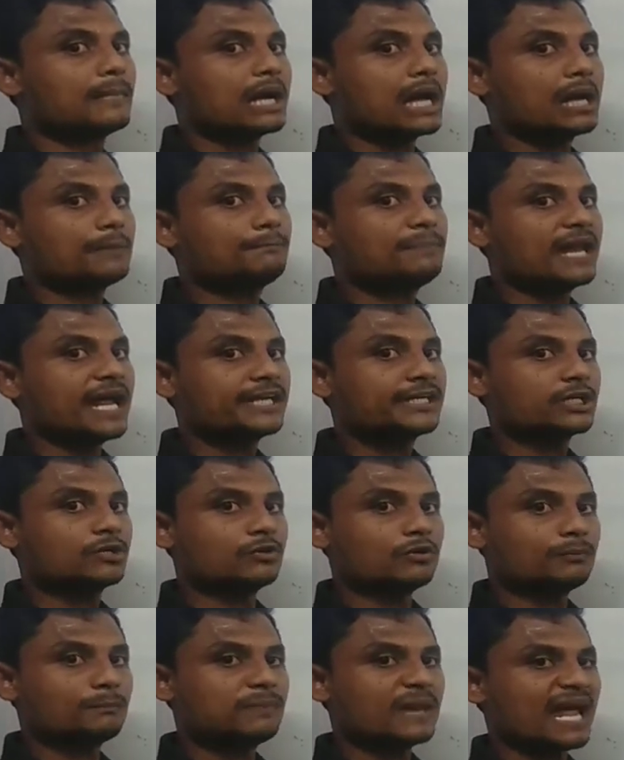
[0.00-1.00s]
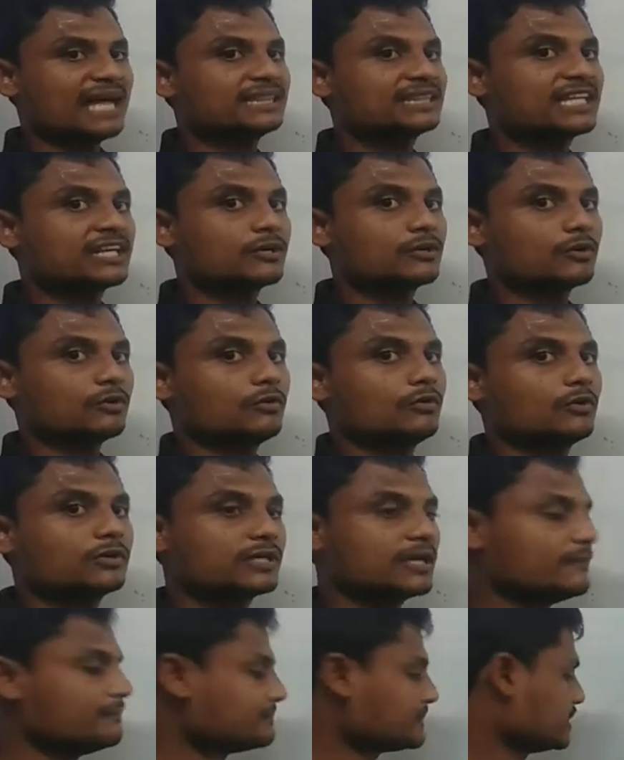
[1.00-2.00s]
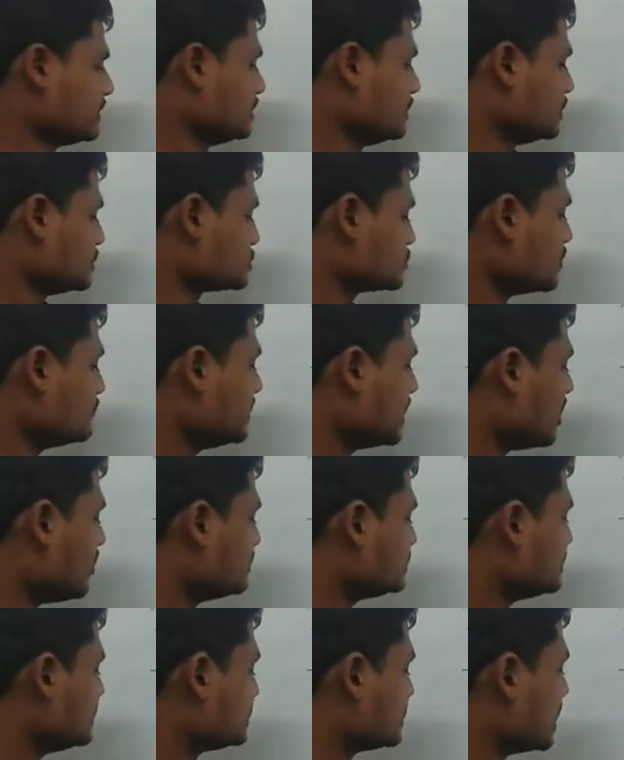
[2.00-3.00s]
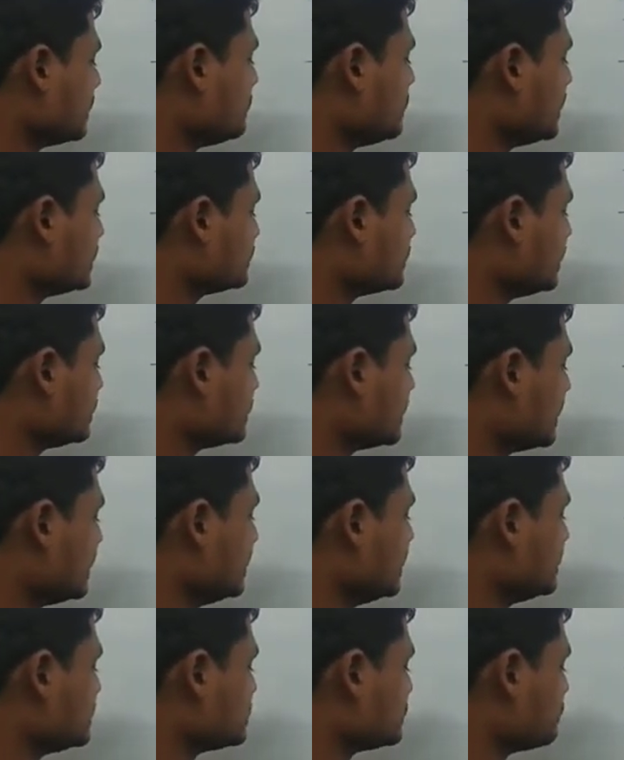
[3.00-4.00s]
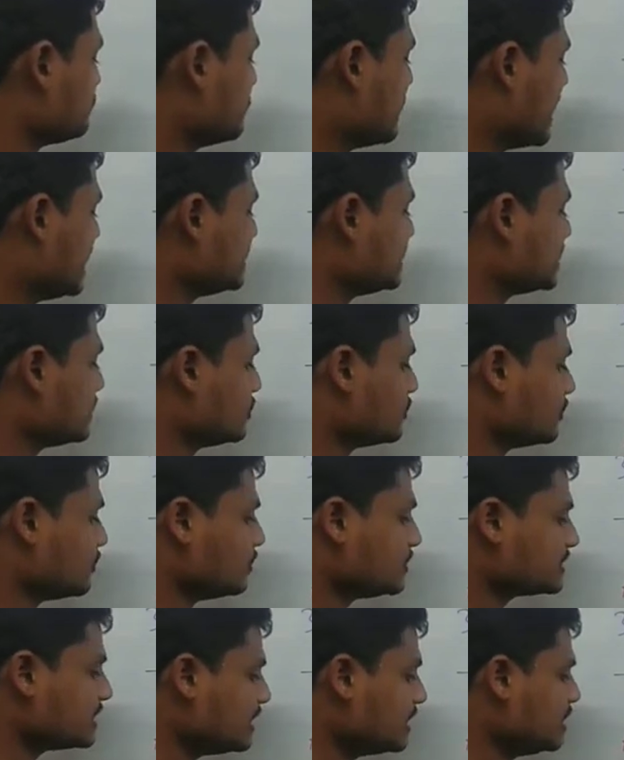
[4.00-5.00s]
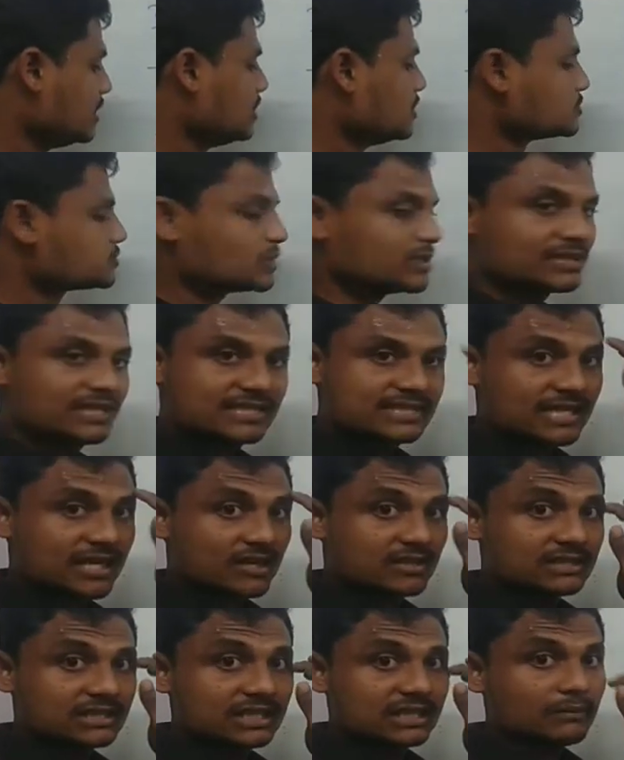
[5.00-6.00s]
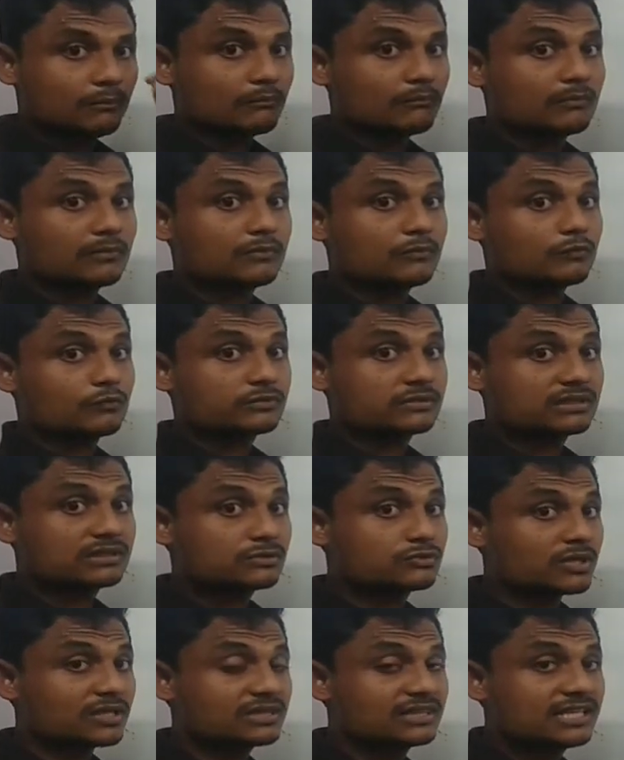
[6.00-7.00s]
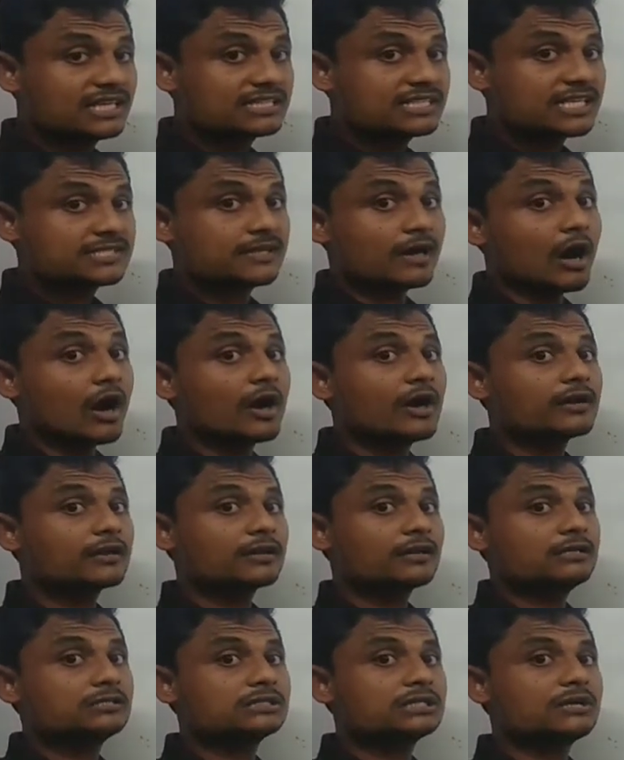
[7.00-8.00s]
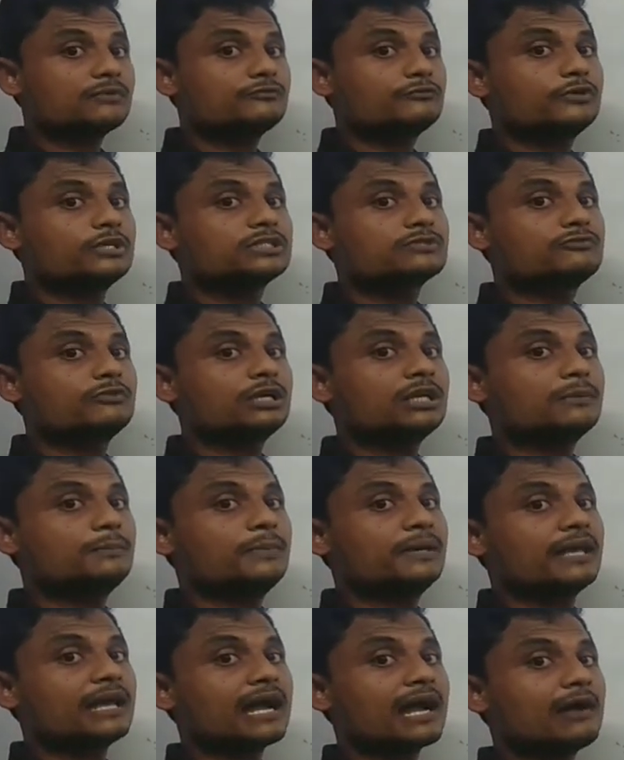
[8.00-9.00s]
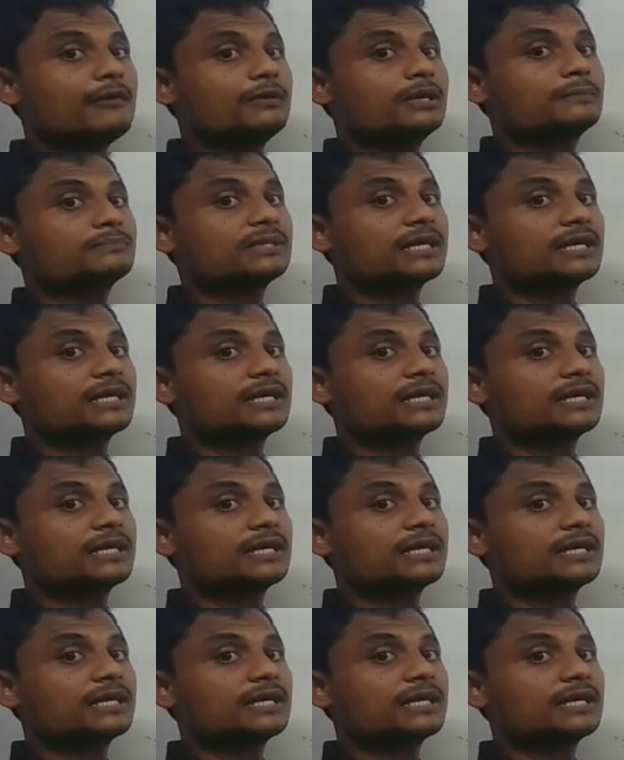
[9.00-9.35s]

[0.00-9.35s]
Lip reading: plantherino. Okay, so we have the term like that. That is plantherino. Okay, so this is the organism which will be having,